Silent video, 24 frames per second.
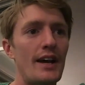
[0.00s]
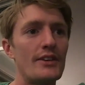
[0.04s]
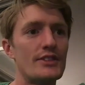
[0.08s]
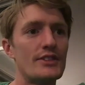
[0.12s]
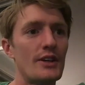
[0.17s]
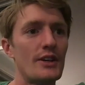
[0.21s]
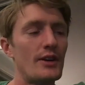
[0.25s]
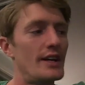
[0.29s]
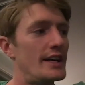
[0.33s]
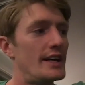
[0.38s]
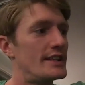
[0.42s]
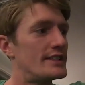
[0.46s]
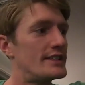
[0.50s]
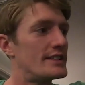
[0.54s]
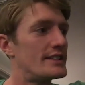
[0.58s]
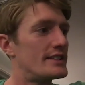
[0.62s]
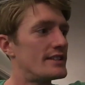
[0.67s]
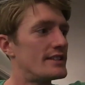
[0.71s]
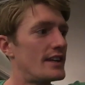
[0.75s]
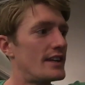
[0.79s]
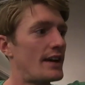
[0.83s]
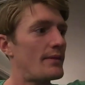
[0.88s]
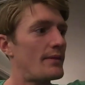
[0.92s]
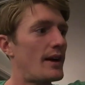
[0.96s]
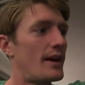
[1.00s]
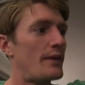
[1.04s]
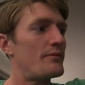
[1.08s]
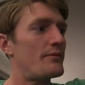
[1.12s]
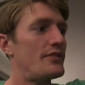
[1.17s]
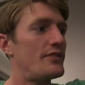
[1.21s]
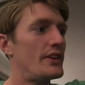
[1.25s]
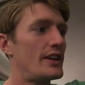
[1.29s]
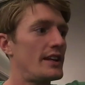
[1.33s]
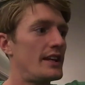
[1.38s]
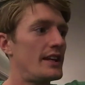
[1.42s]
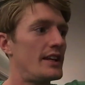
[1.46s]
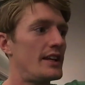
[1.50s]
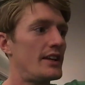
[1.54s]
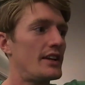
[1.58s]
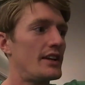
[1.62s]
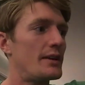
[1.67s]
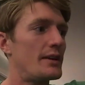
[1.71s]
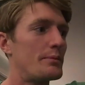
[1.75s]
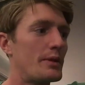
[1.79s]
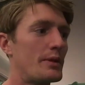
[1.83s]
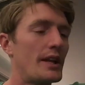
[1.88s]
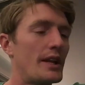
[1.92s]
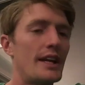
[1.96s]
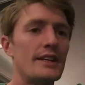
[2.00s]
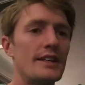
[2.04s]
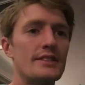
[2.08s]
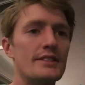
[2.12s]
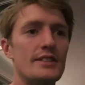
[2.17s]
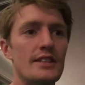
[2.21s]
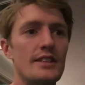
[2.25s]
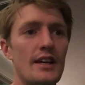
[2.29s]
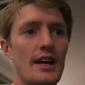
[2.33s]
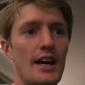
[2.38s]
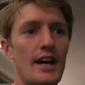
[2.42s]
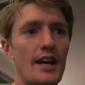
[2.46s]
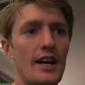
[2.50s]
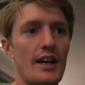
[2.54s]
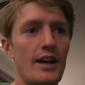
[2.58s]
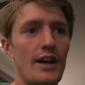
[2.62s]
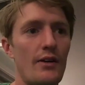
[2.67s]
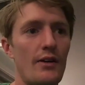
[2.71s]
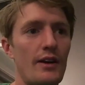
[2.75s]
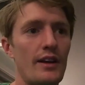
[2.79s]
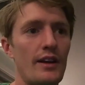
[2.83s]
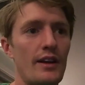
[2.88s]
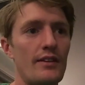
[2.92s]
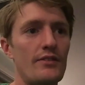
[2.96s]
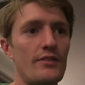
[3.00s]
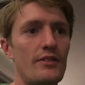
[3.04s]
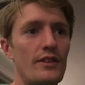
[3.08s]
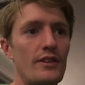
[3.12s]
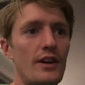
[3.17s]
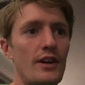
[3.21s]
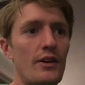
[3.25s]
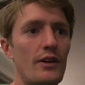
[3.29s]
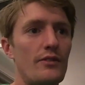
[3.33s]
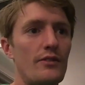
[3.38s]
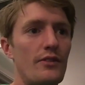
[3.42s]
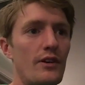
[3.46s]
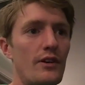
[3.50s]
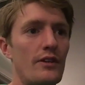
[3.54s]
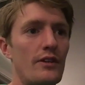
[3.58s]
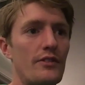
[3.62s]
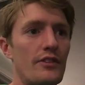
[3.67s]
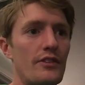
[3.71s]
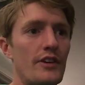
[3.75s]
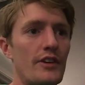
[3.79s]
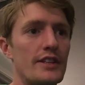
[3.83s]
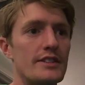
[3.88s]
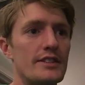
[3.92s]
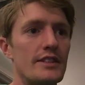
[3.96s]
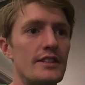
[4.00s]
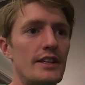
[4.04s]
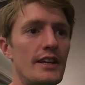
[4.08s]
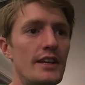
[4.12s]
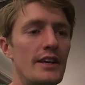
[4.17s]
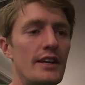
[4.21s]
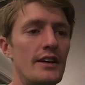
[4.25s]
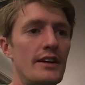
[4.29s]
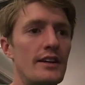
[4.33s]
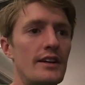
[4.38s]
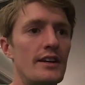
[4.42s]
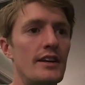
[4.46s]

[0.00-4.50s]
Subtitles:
So I'm feeling in a good place, going forward for the rest of the year.